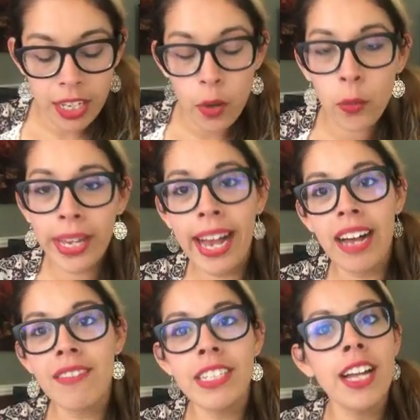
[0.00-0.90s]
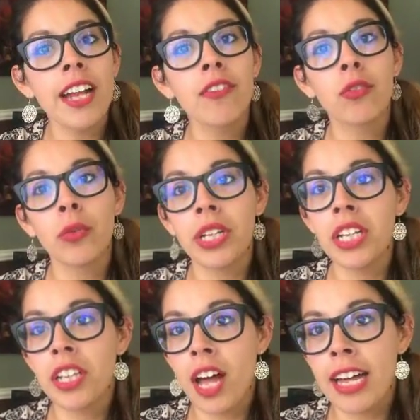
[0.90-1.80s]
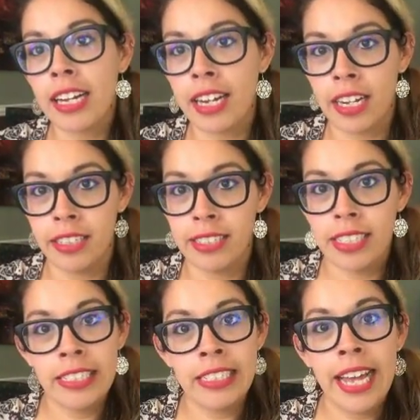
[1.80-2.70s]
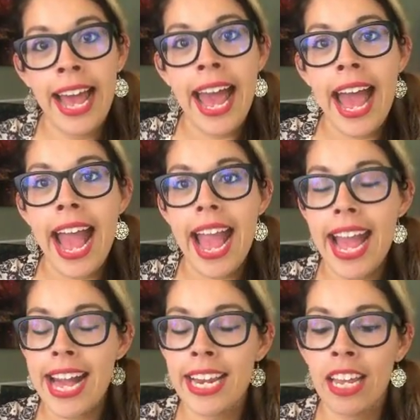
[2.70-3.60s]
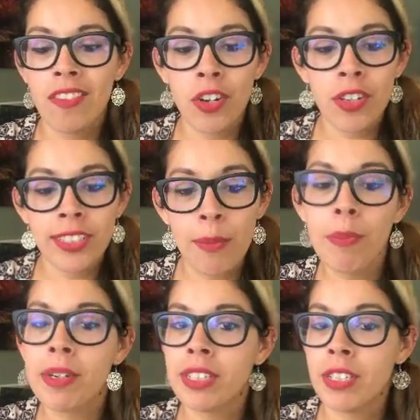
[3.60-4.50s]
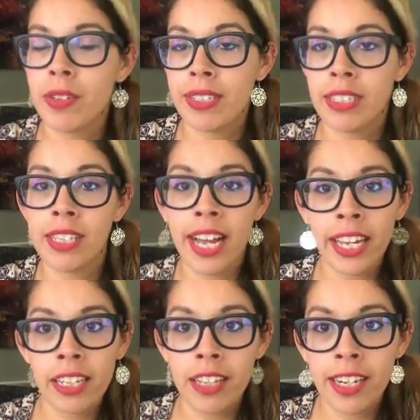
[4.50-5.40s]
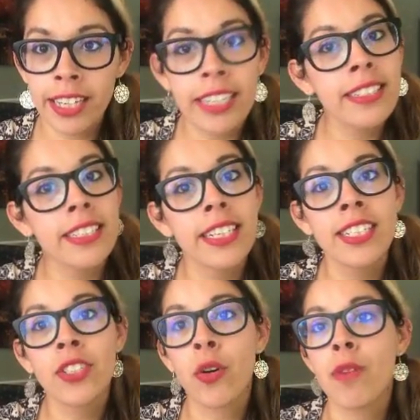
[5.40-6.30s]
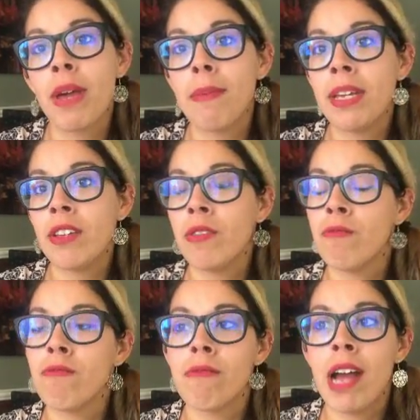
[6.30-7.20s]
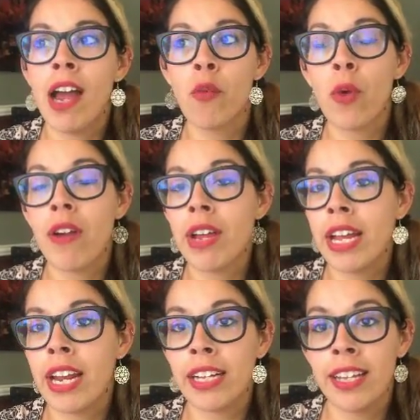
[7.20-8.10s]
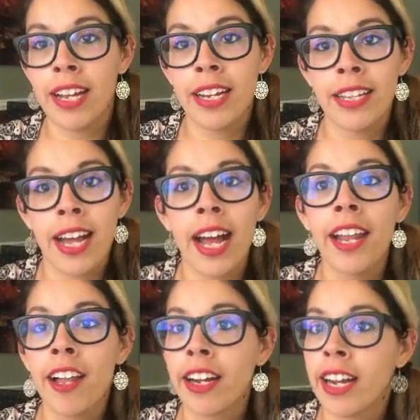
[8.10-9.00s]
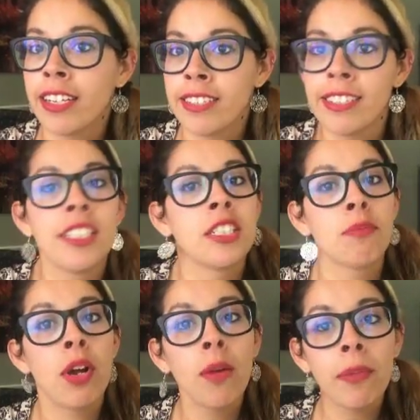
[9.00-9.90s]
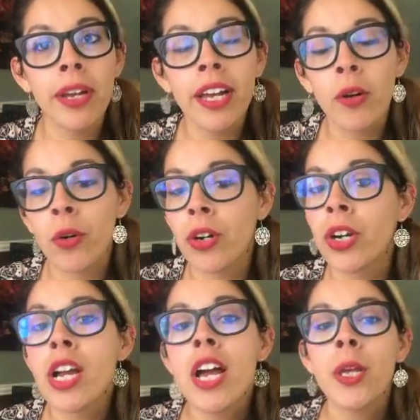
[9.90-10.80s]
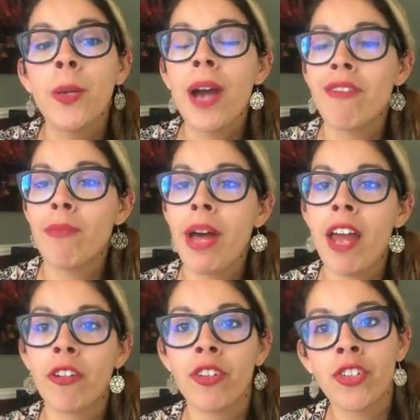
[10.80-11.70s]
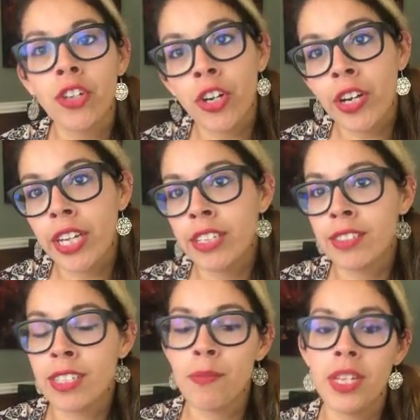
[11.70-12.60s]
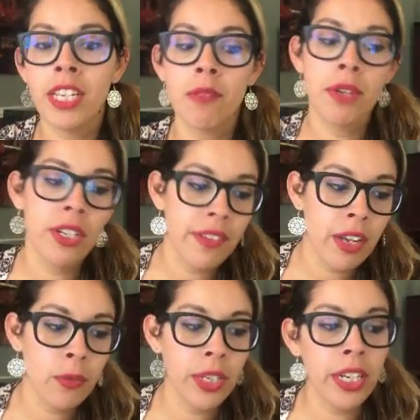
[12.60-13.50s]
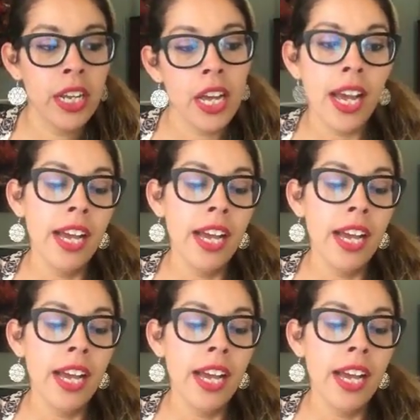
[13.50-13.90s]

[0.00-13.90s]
So we have a lot of really long necklaces and if you're the type of person who doesn't like long necklaces or maybe you are wearing a neckline that a long necklace isn't as appropriate or you have a patterned shirt and something in the middle of it would